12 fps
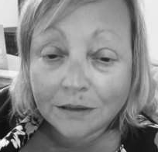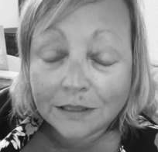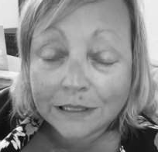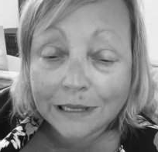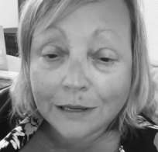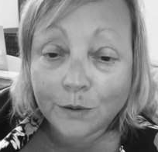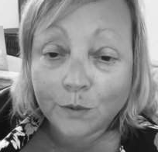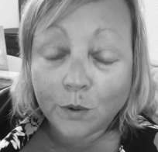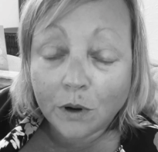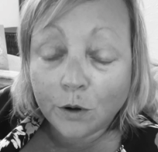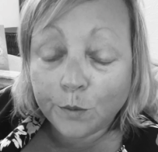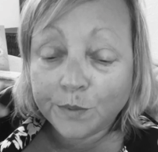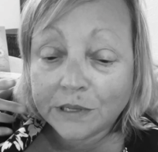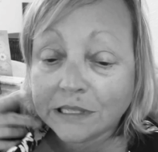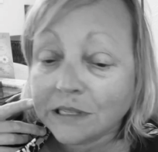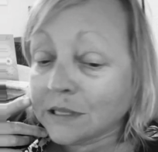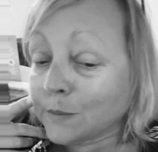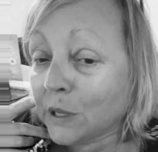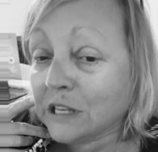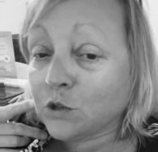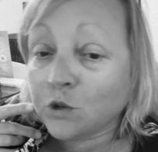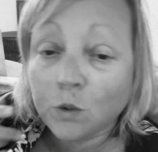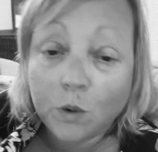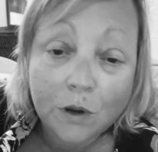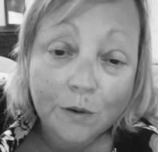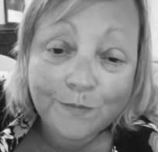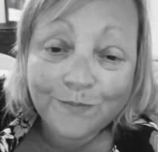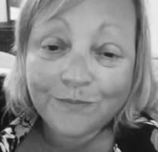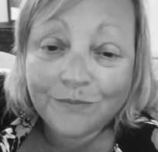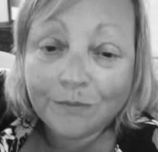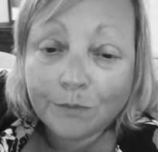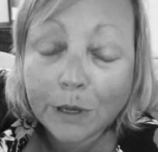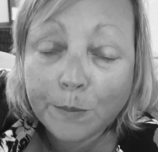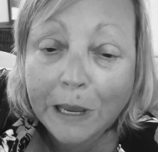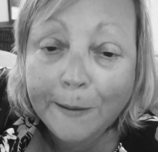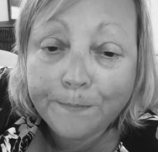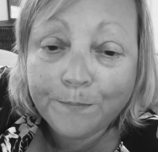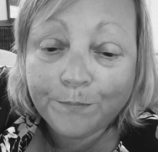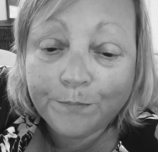So hope this has blessed you all. Bye-bye.